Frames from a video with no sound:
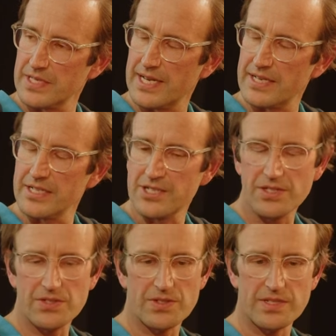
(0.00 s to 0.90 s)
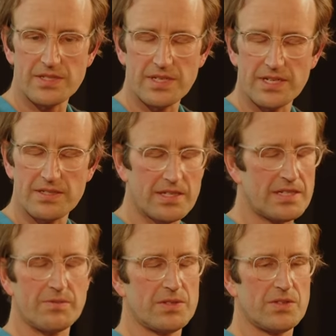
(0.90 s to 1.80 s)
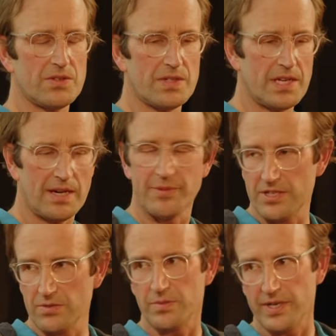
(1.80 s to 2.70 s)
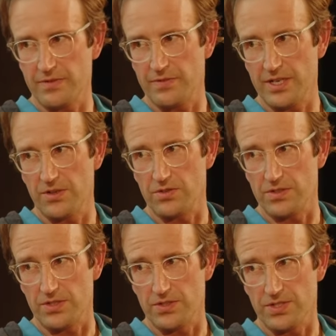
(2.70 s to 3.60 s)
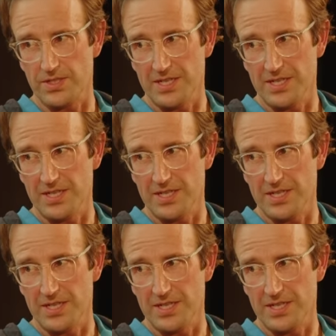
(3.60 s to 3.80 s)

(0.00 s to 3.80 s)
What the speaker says: And I just thought, I suddenly thought, I mean, I don't want to make you feel old, Susan.